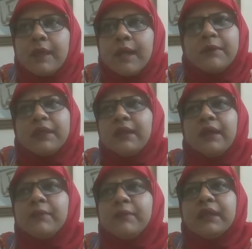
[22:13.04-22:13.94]

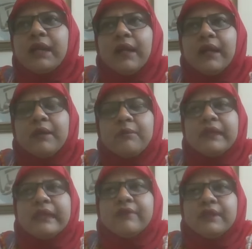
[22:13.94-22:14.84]
I
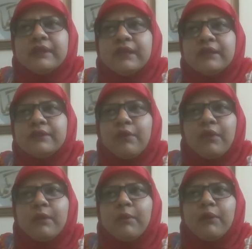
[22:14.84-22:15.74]
believe it's
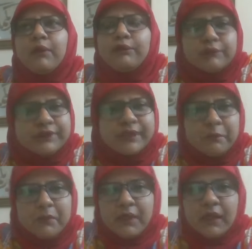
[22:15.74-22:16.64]
all about your stamina.